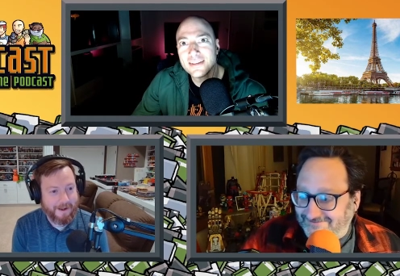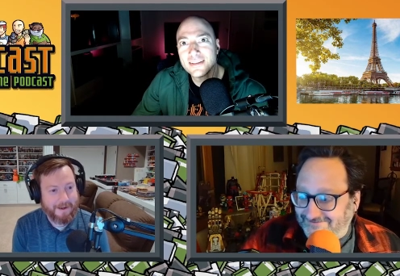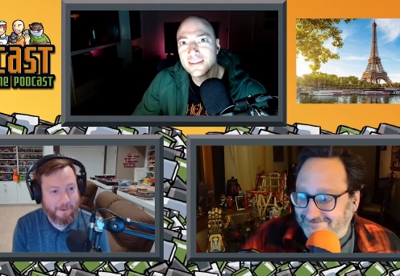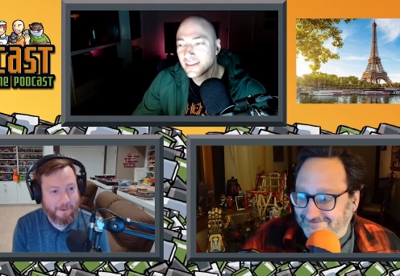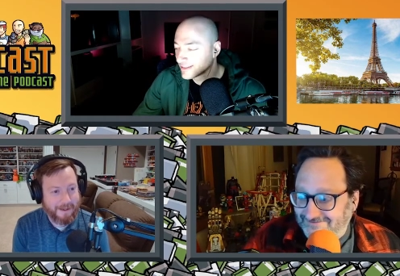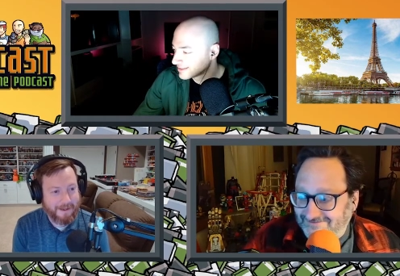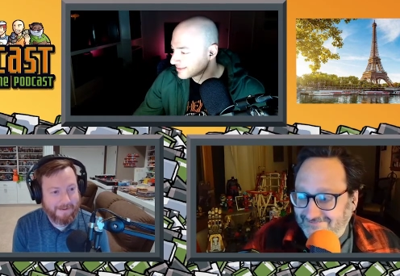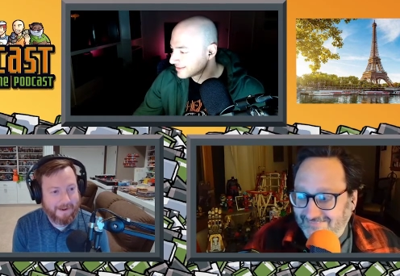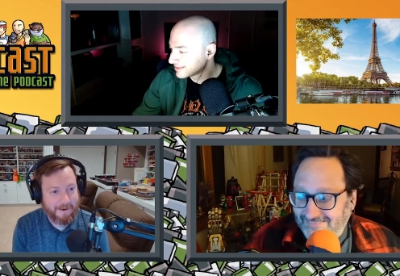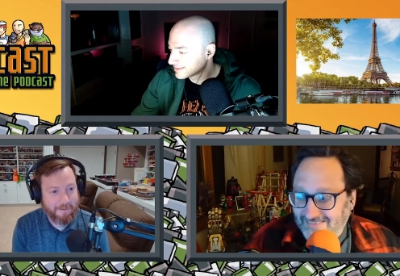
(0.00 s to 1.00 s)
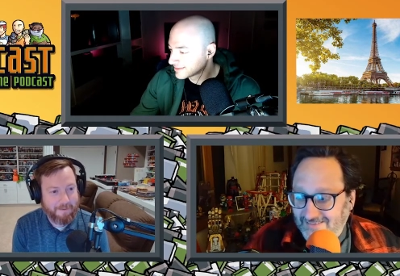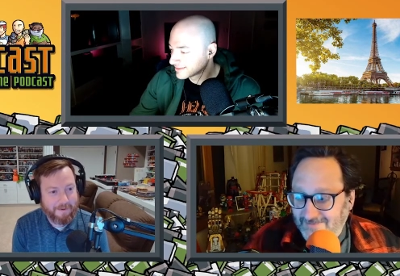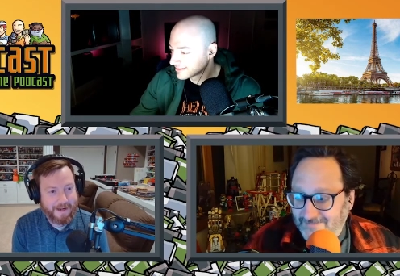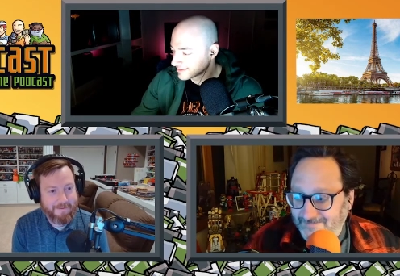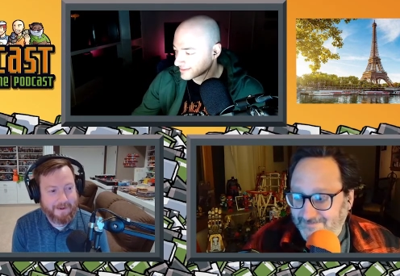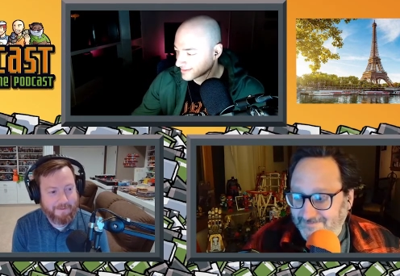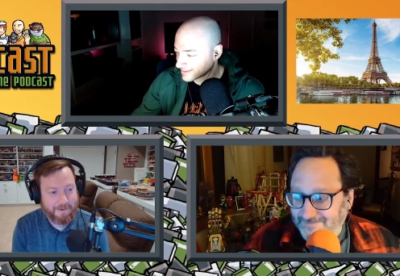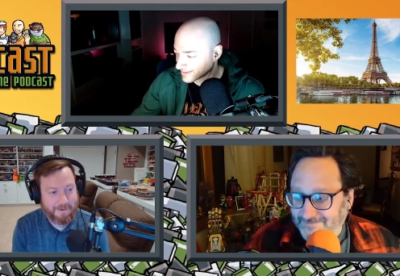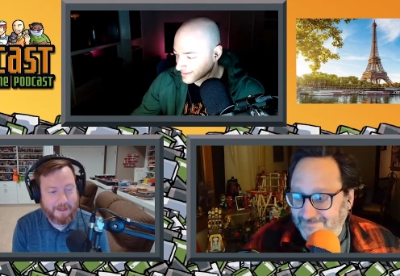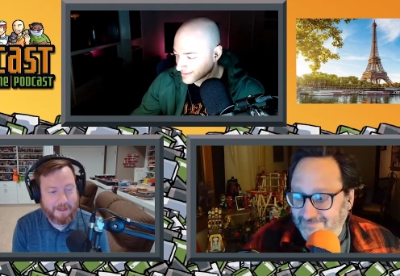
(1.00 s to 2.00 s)
Speaker 1: booking stuff and like having
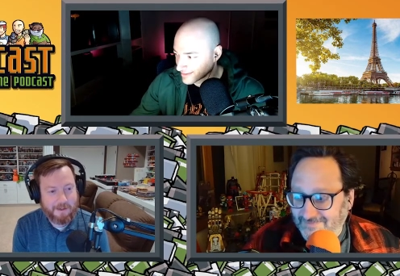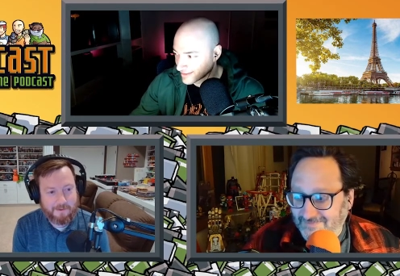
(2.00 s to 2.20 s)
conversations